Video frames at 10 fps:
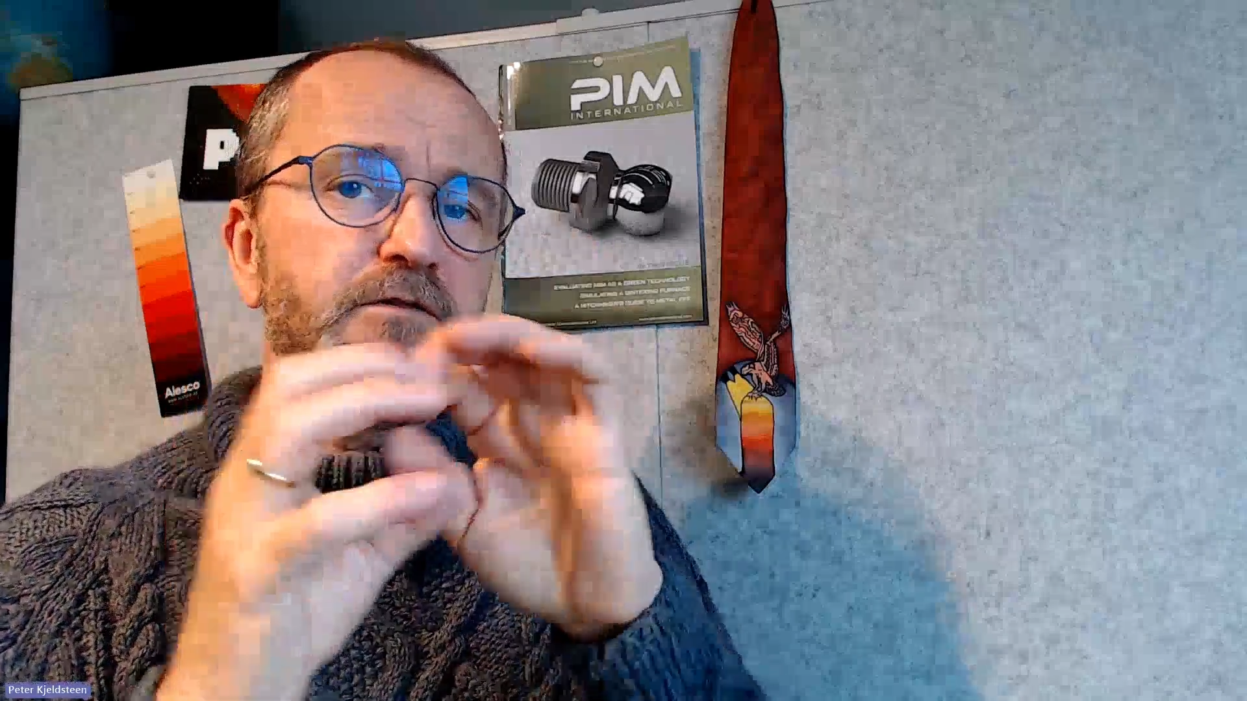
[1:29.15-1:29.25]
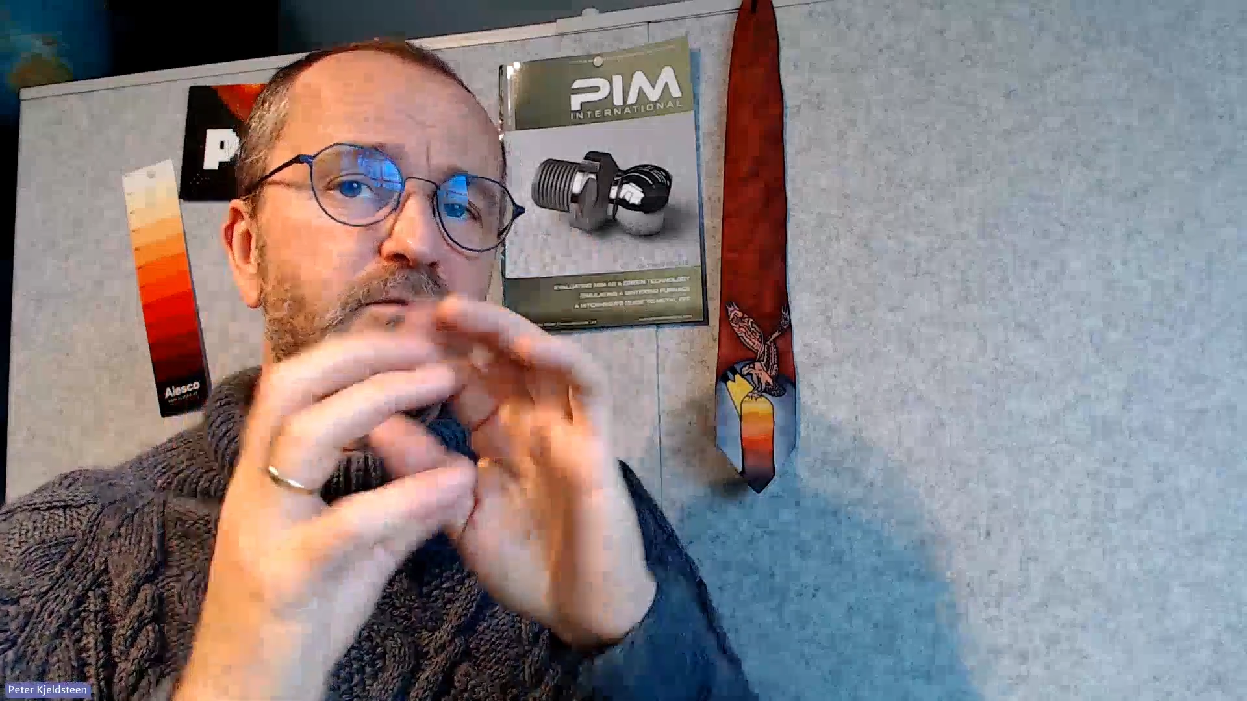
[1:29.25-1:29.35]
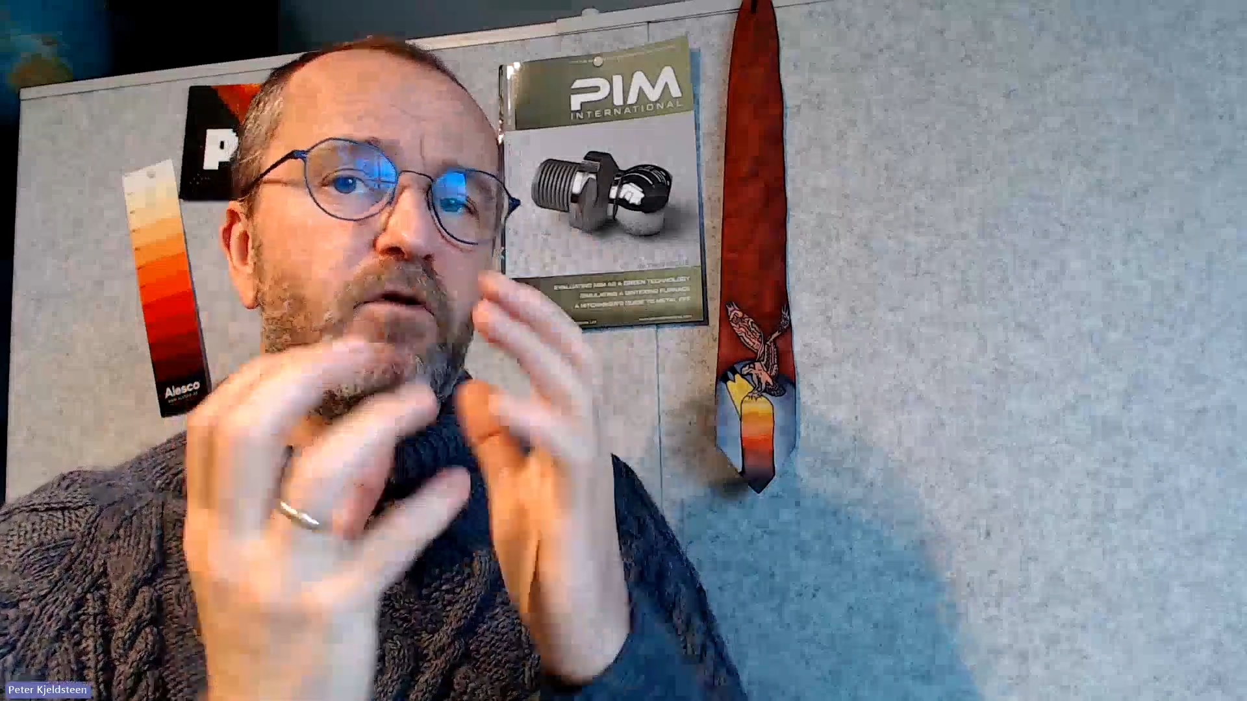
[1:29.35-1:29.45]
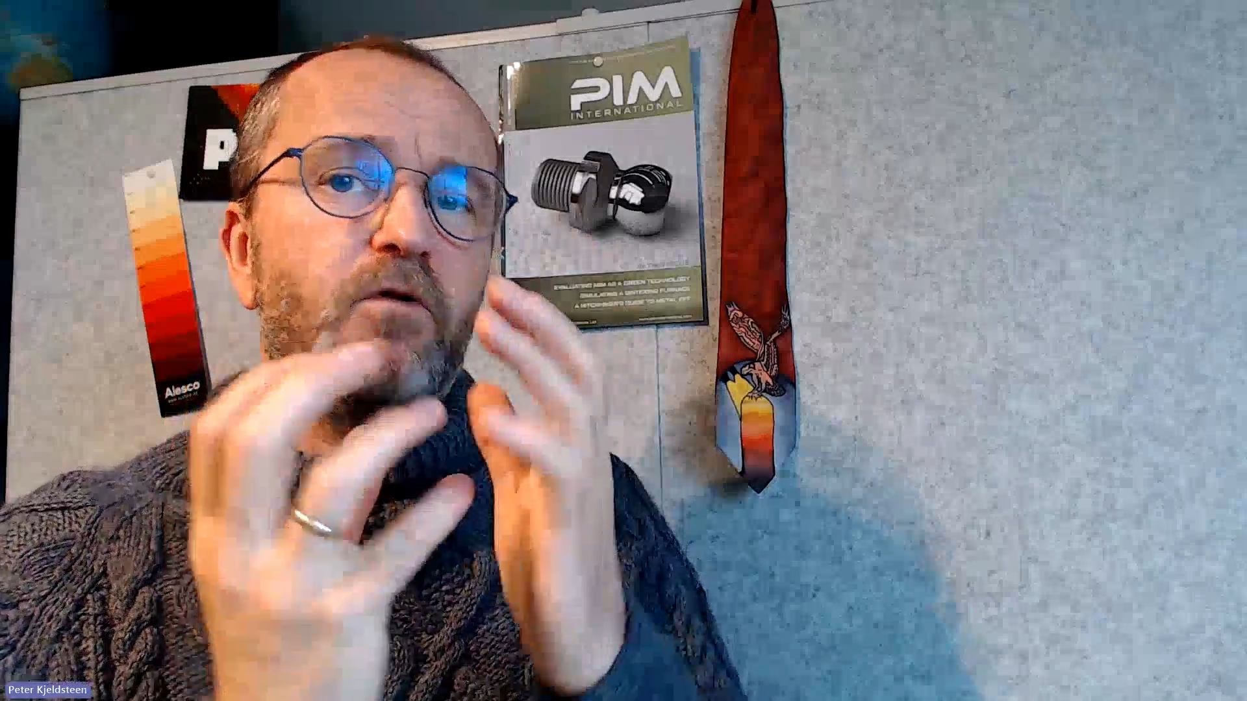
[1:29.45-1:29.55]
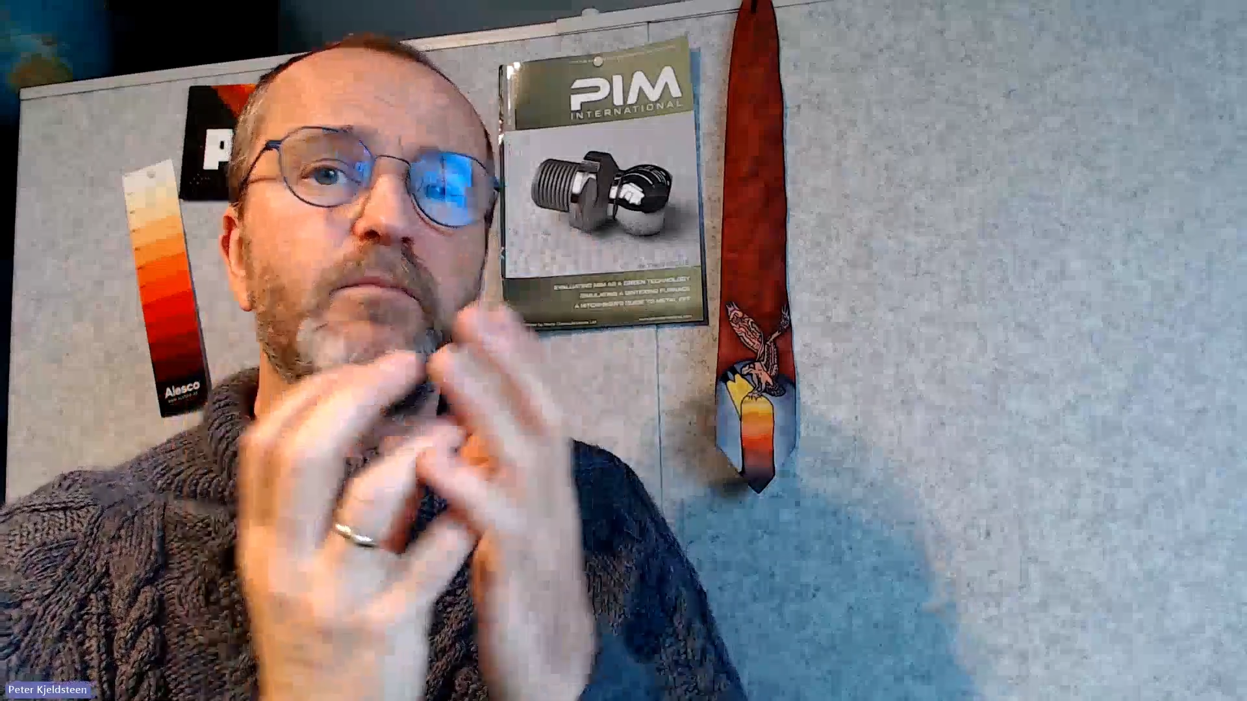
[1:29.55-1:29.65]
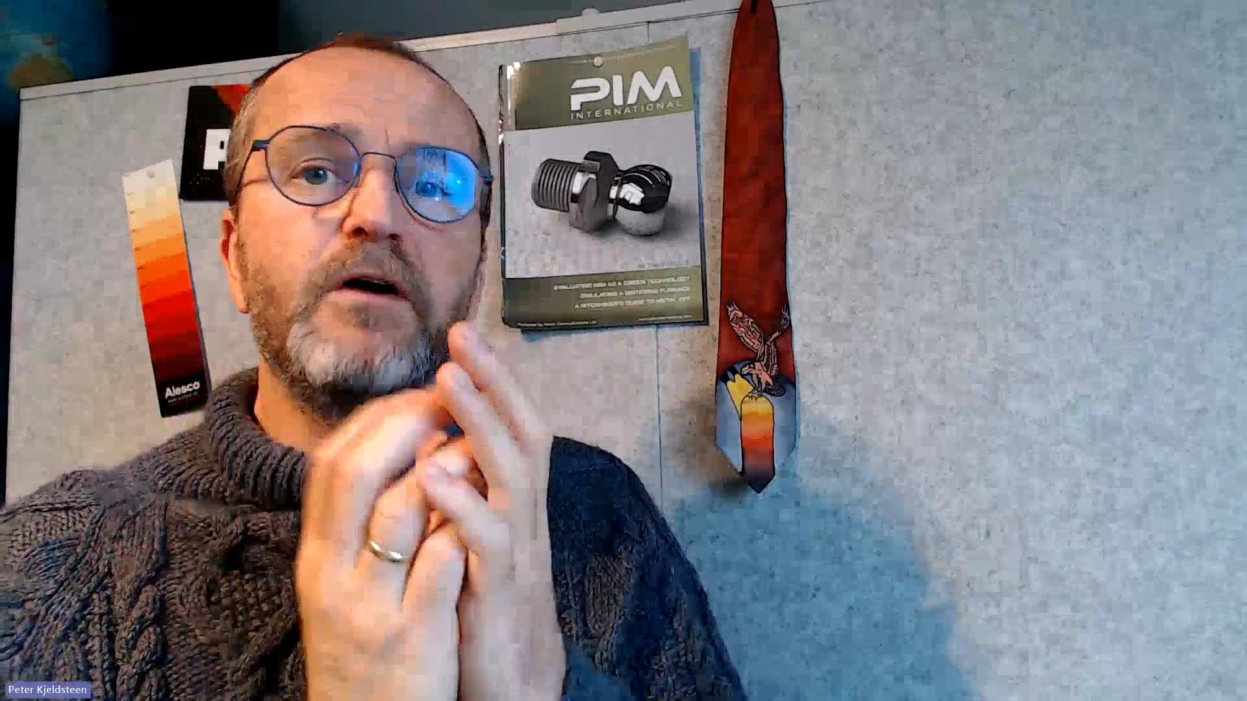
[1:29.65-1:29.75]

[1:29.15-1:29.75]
the more